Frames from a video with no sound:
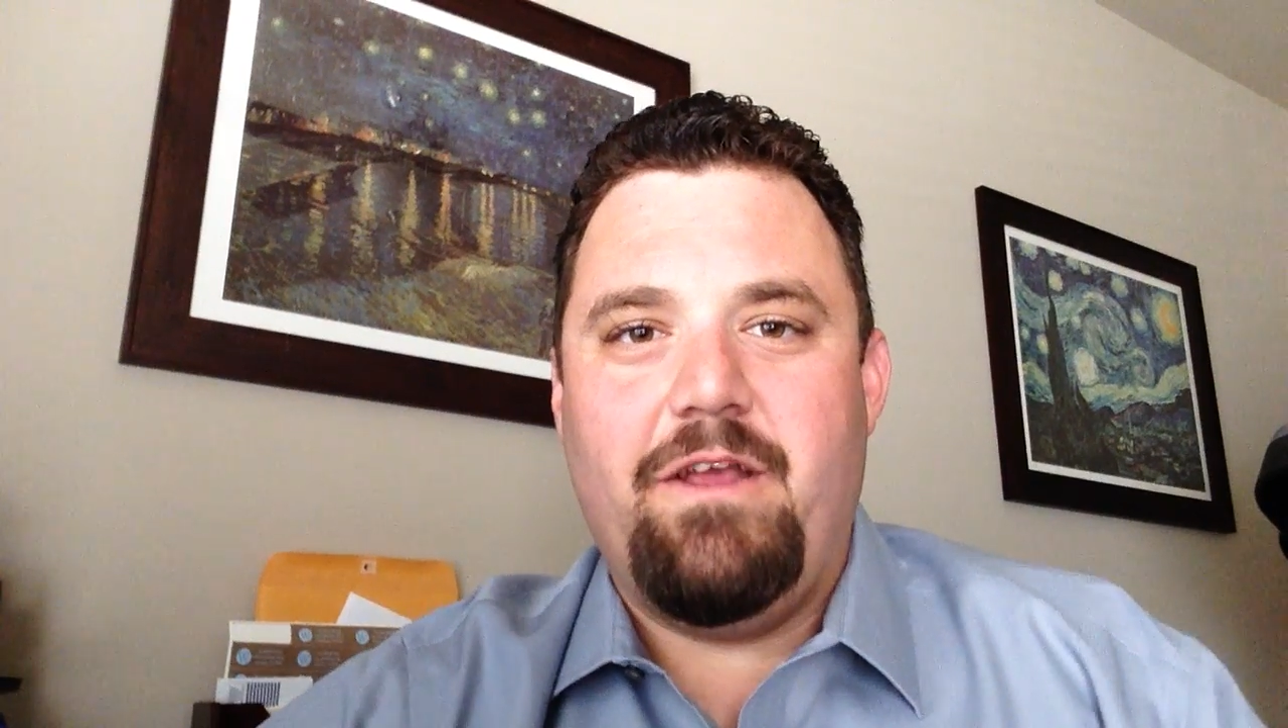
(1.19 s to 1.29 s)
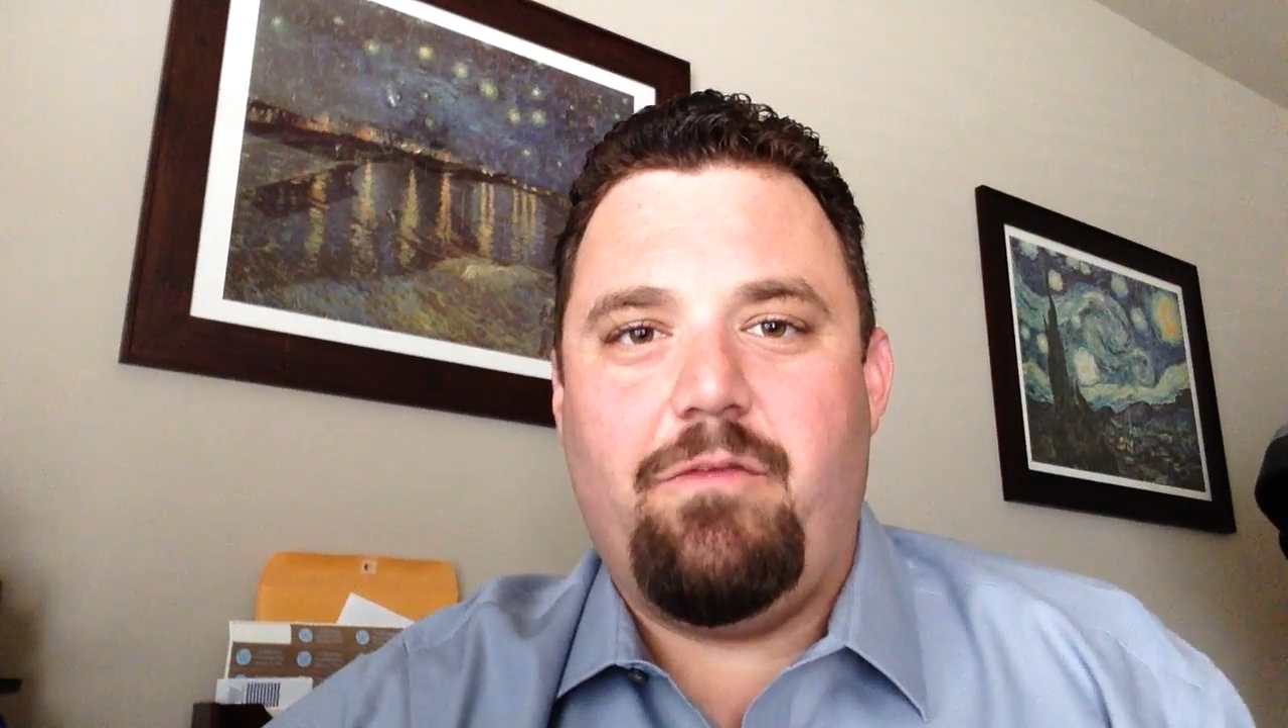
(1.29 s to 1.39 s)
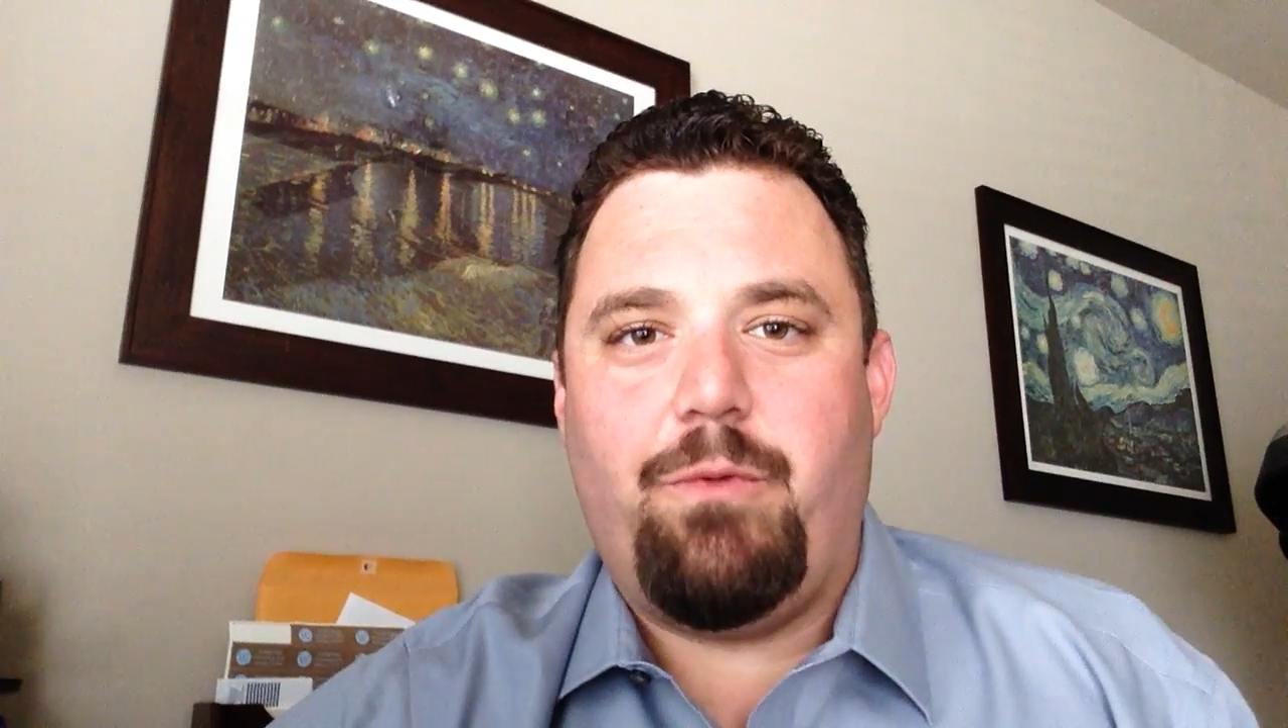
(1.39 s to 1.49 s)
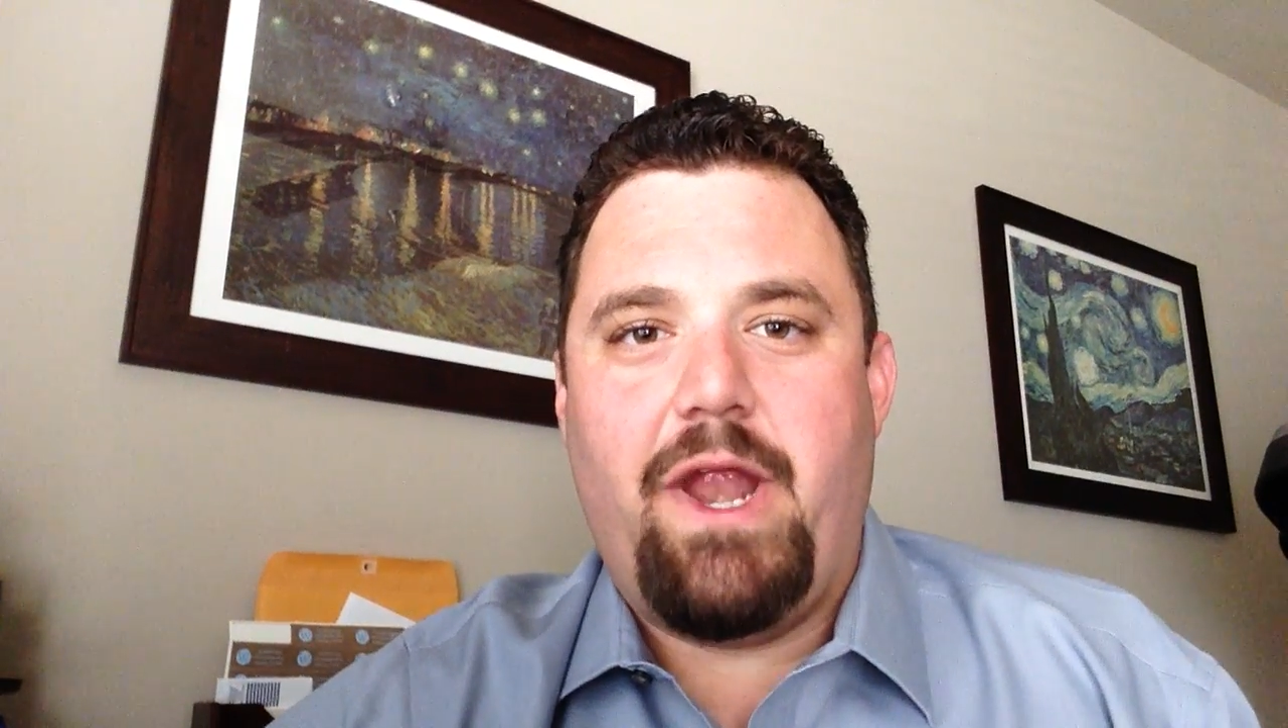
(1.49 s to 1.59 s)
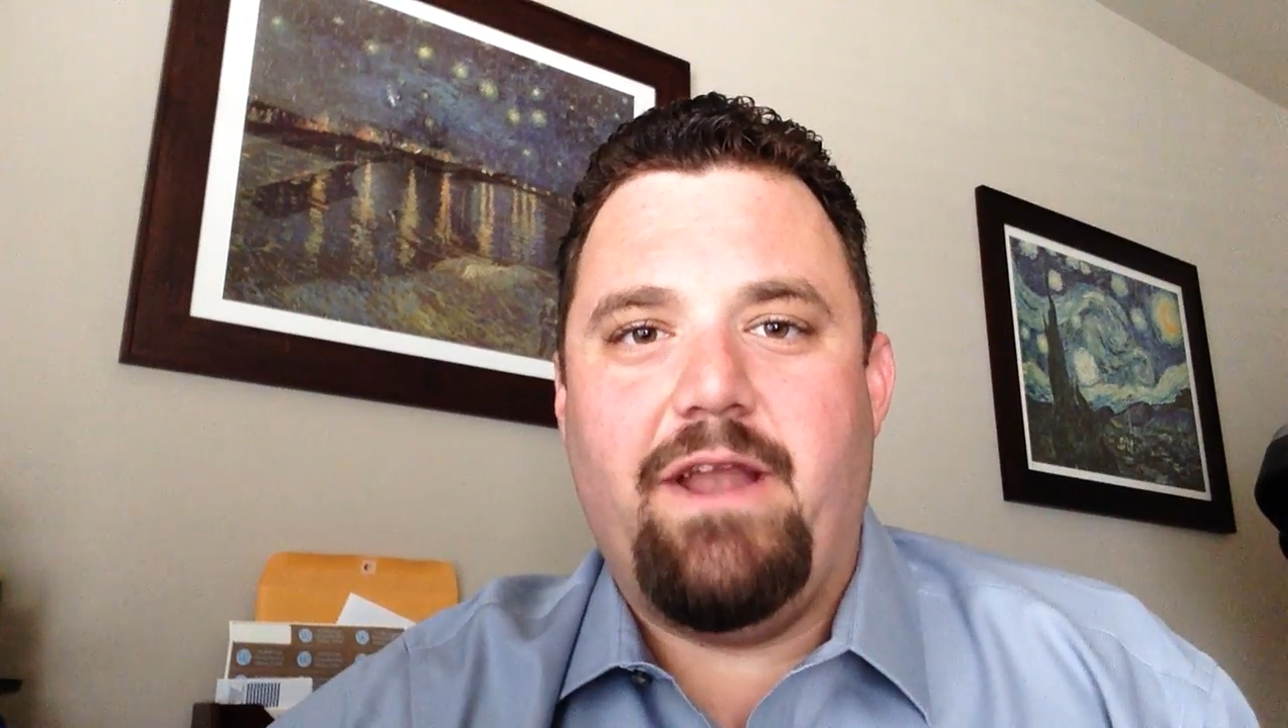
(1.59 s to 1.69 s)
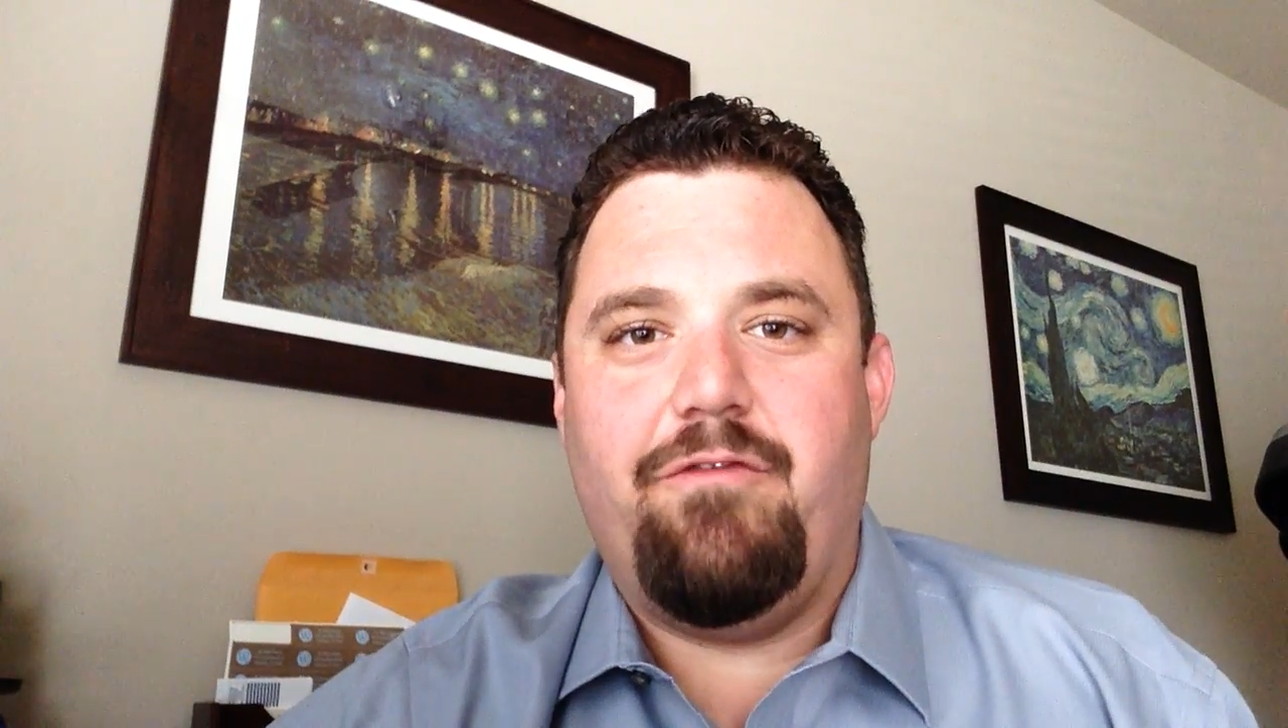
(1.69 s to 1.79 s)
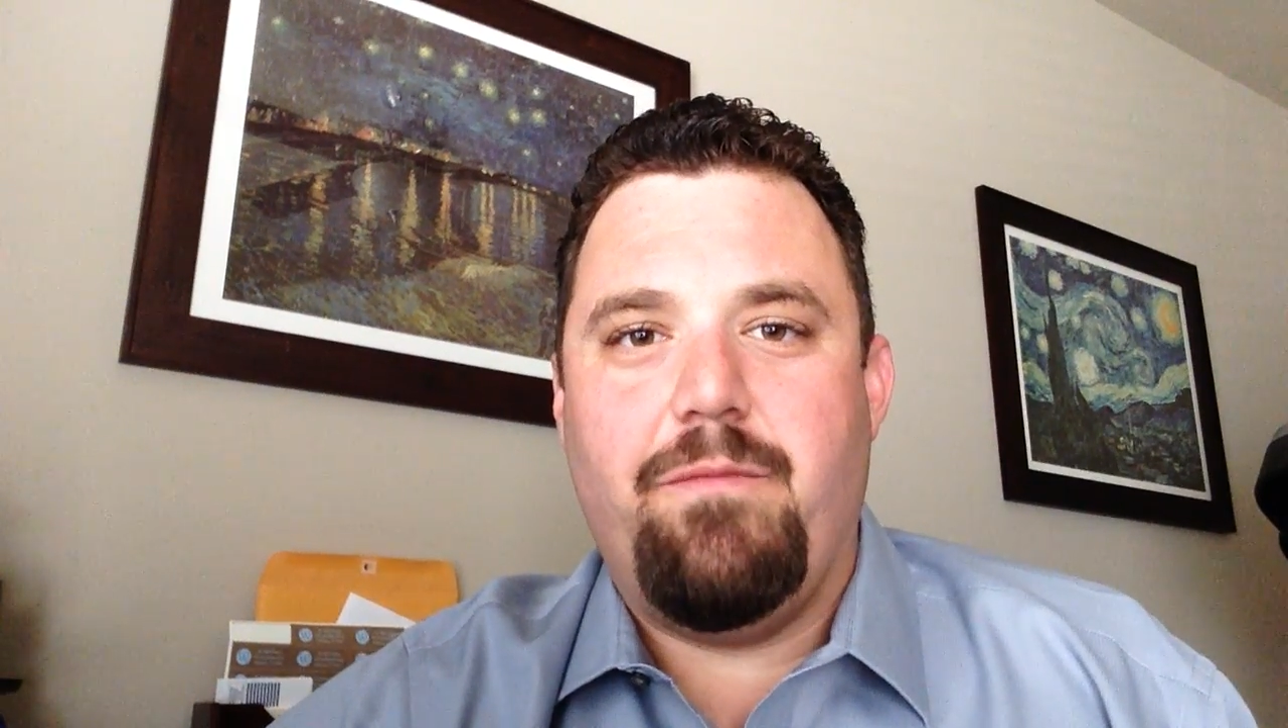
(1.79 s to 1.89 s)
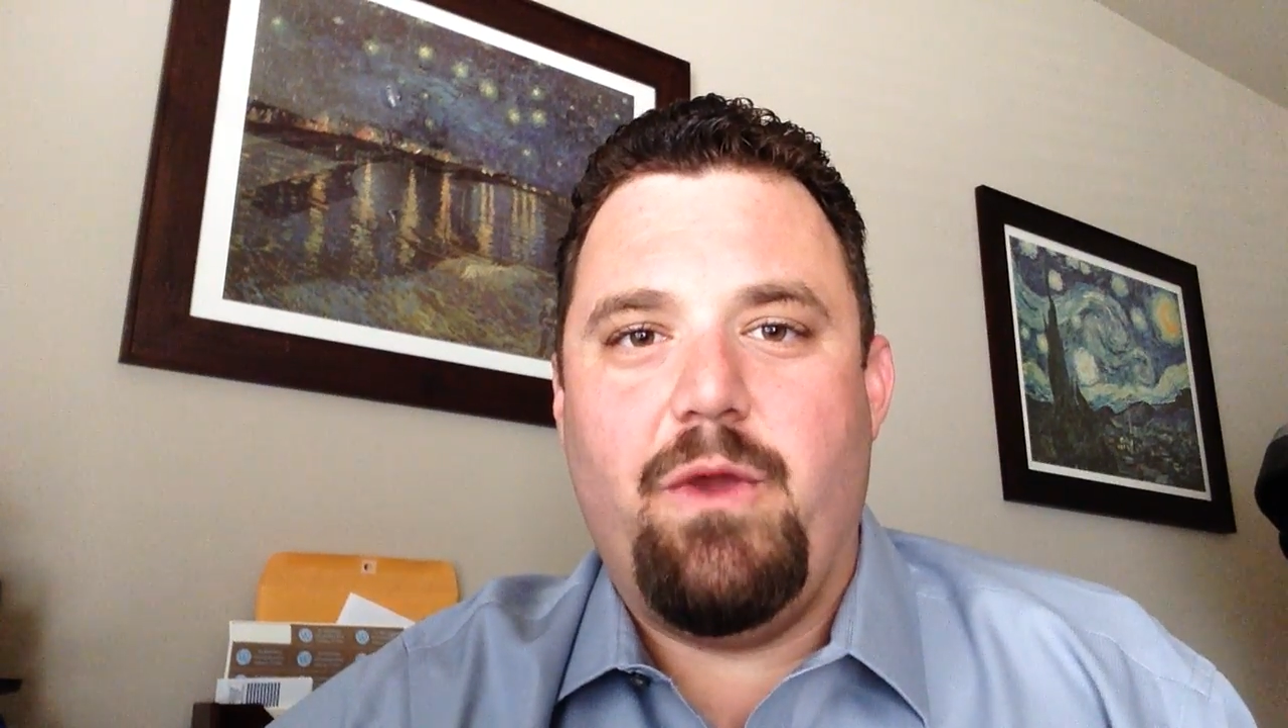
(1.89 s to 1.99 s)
it's Brandon from